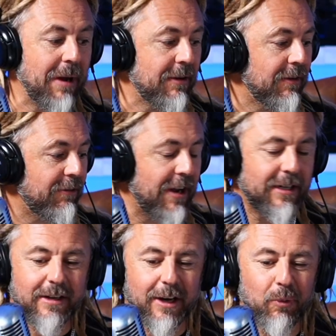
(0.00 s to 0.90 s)
my
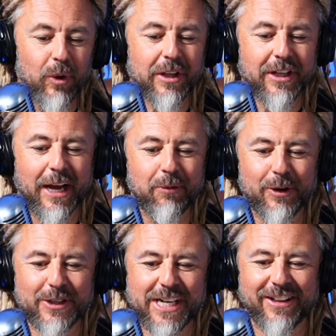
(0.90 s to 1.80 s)
friend Will and I, we
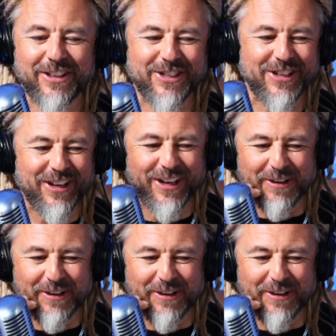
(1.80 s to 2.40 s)
were challenged